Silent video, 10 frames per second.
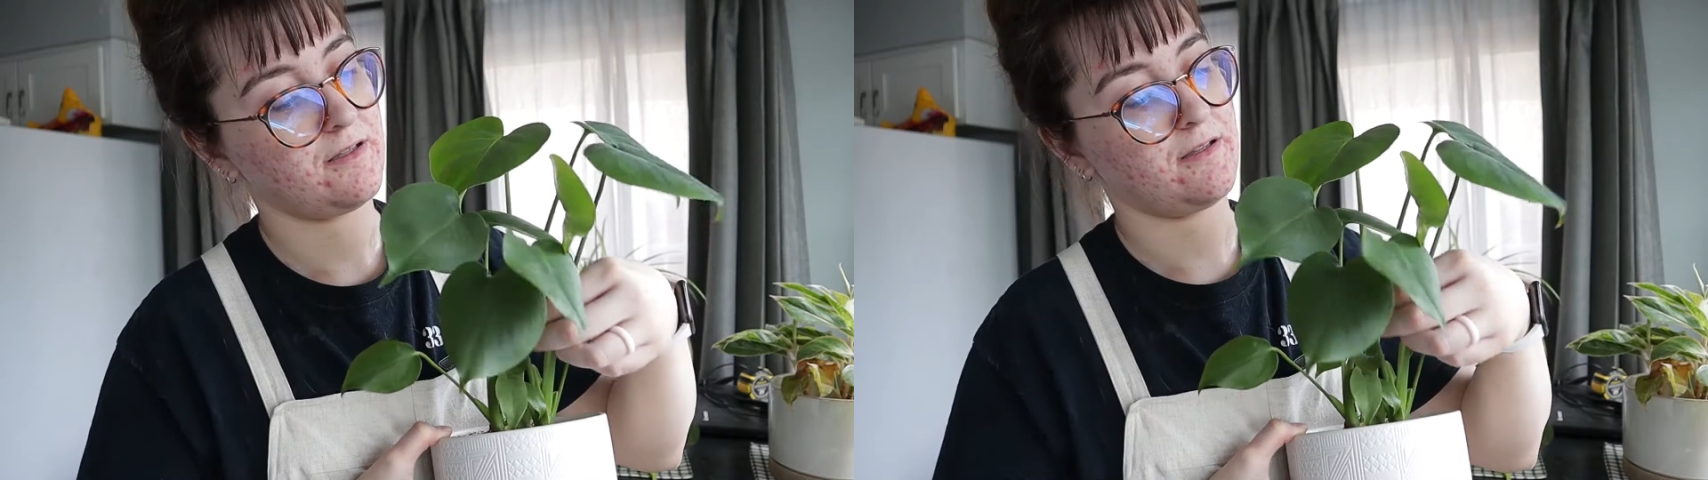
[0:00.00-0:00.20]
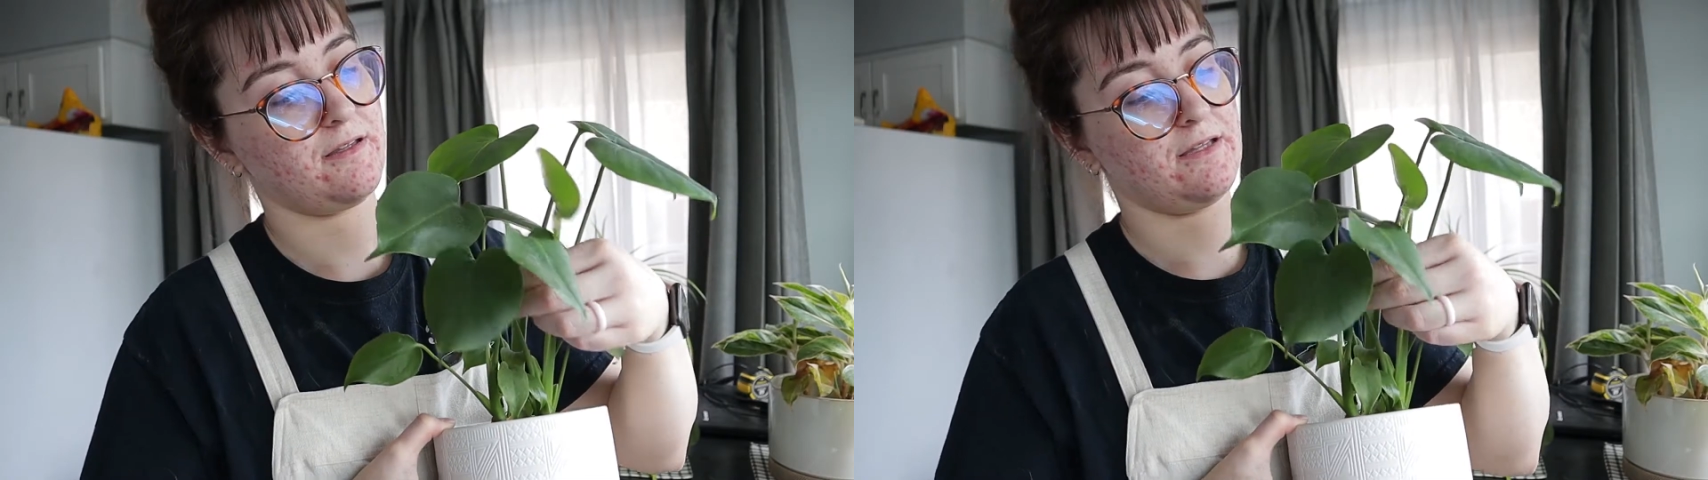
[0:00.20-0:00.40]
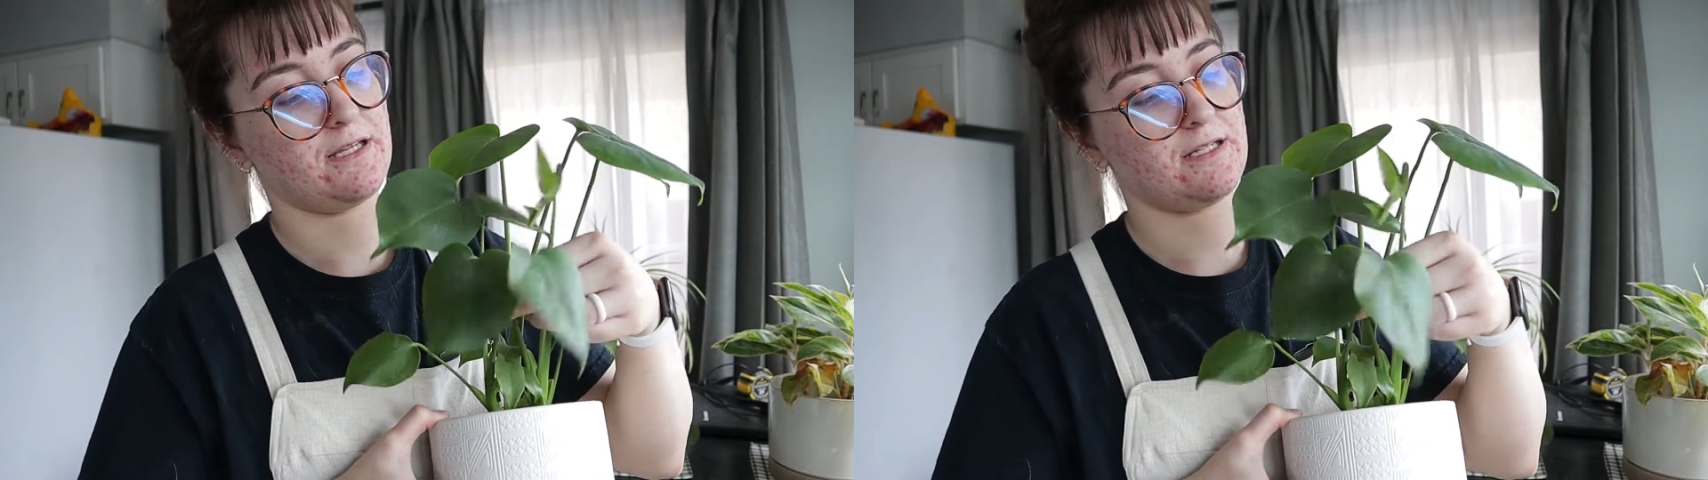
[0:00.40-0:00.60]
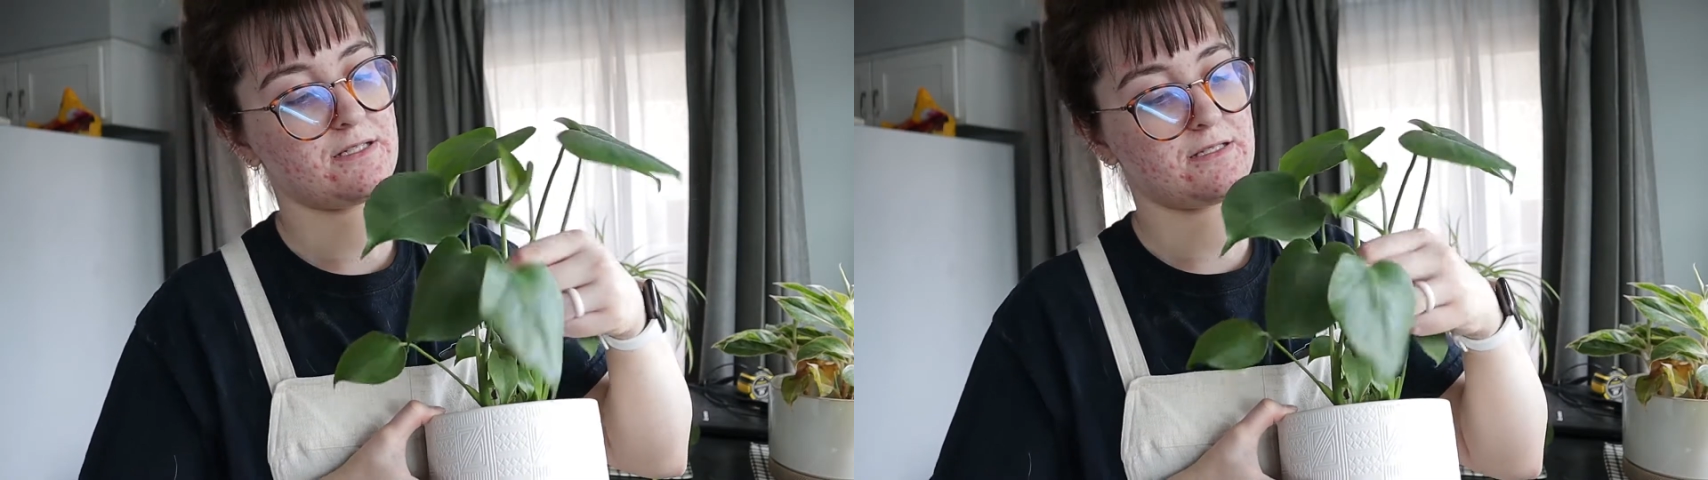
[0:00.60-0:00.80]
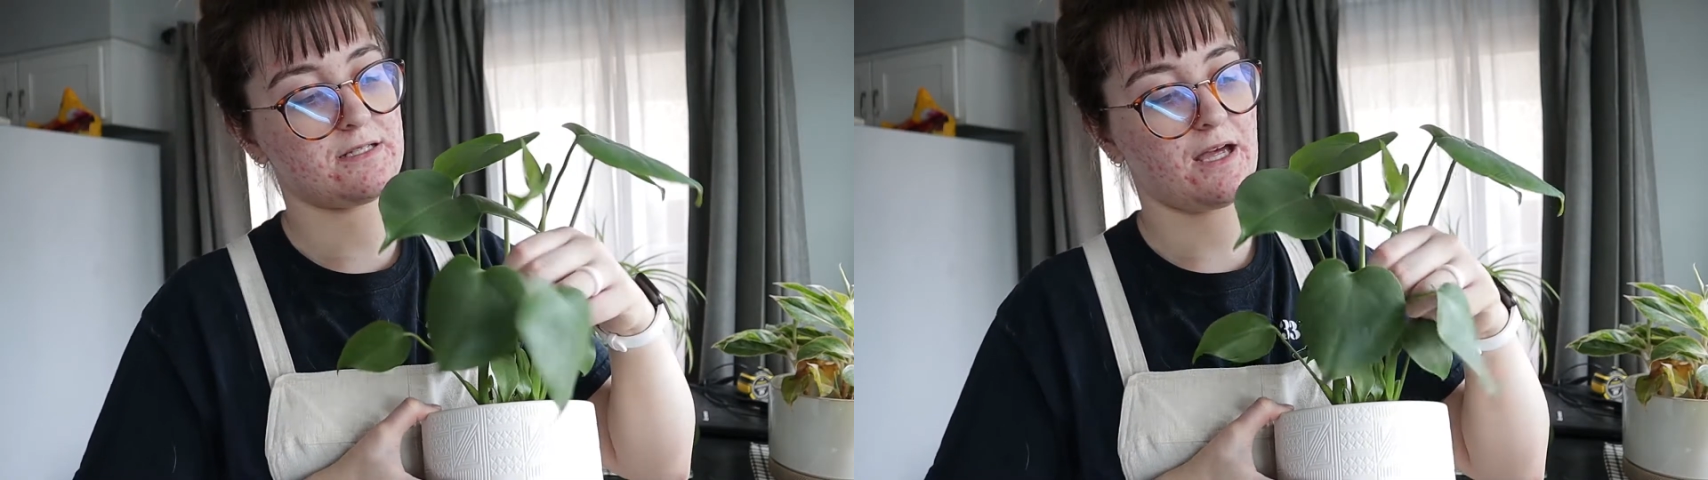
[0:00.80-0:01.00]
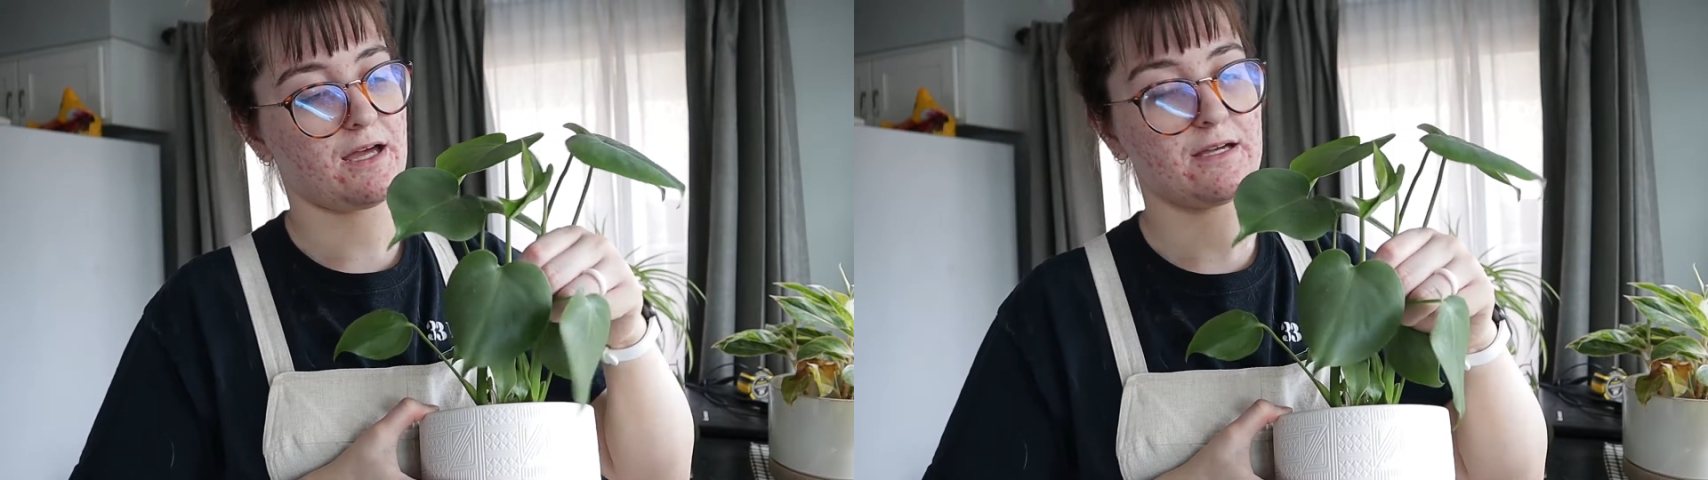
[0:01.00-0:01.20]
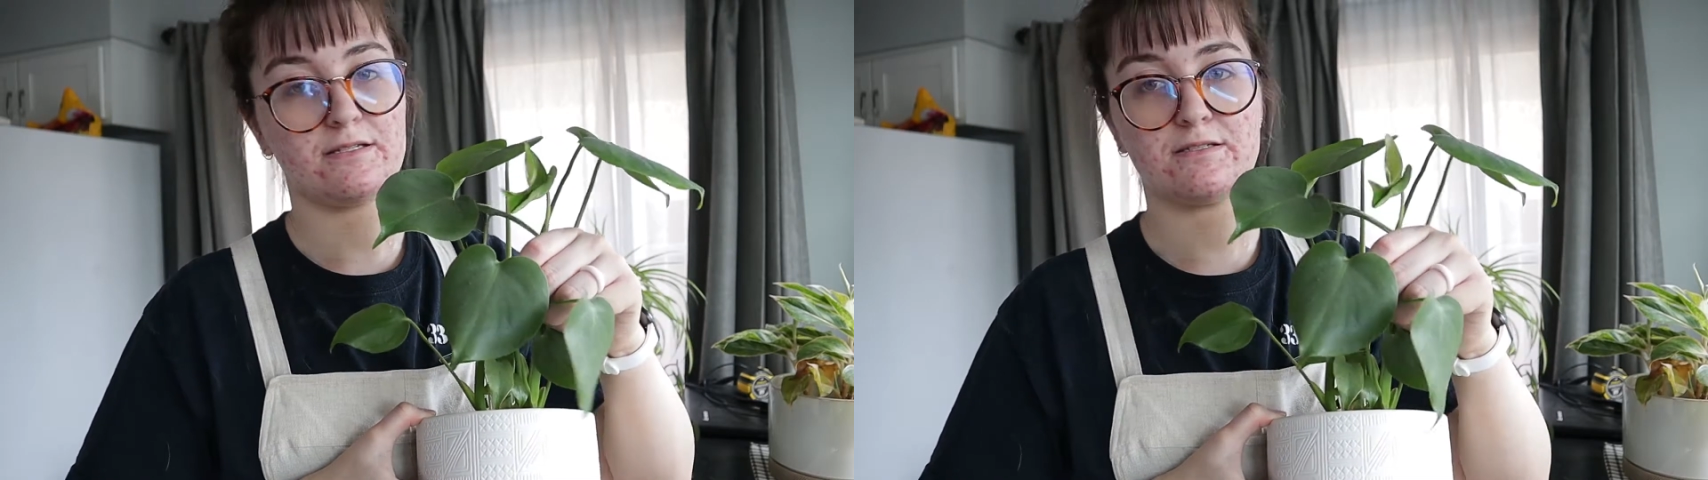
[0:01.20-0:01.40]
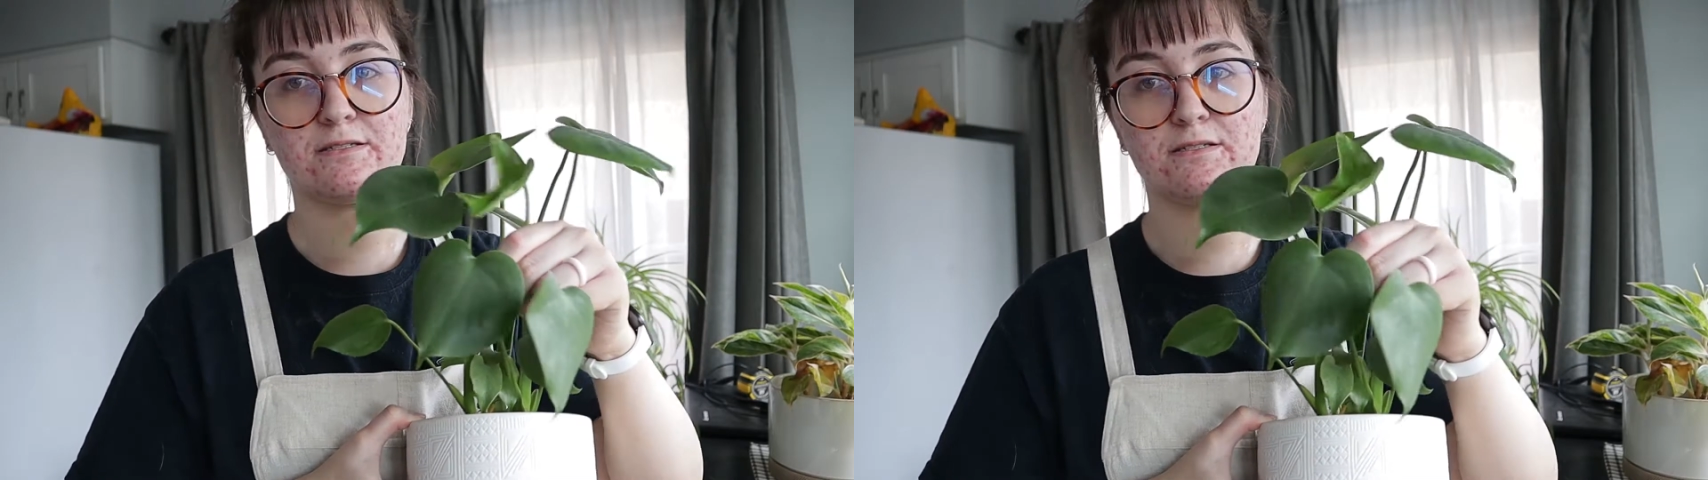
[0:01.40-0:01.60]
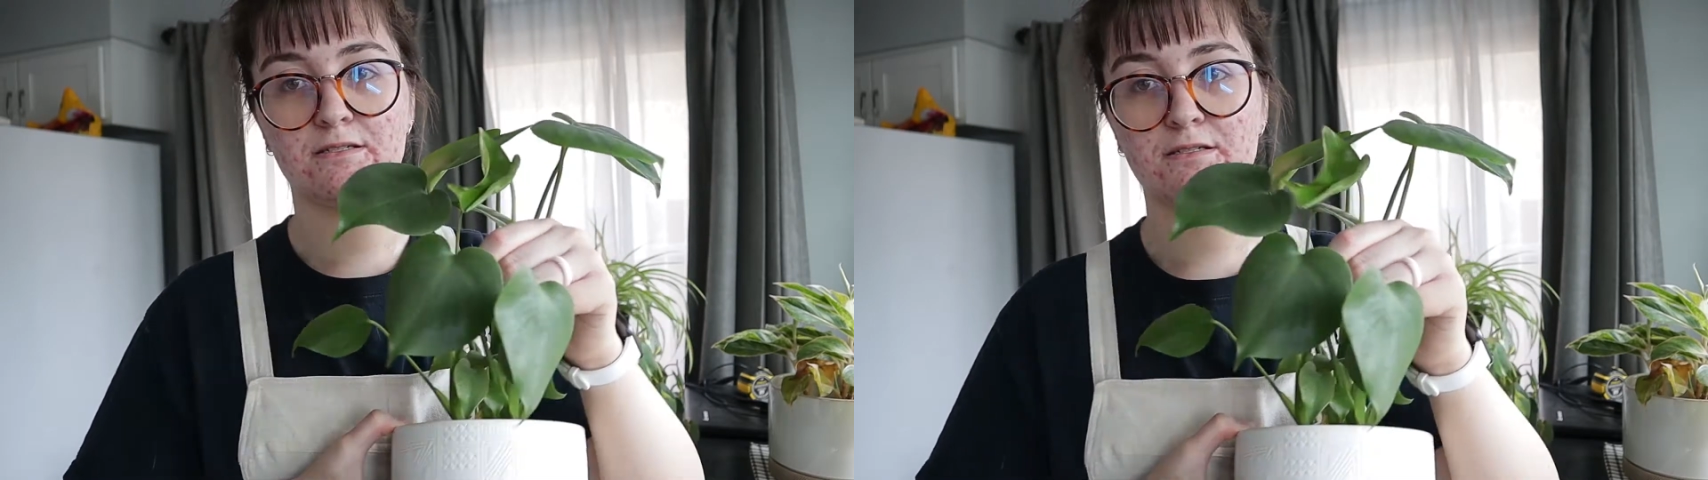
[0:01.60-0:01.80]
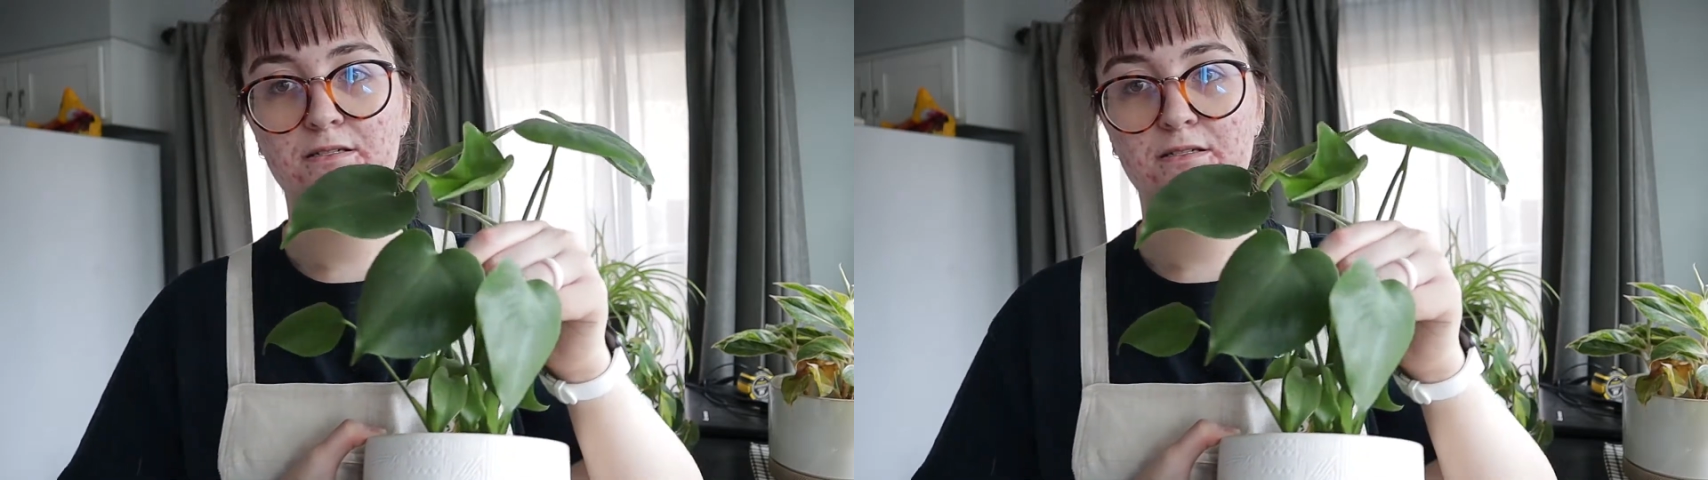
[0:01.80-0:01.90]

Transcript: this size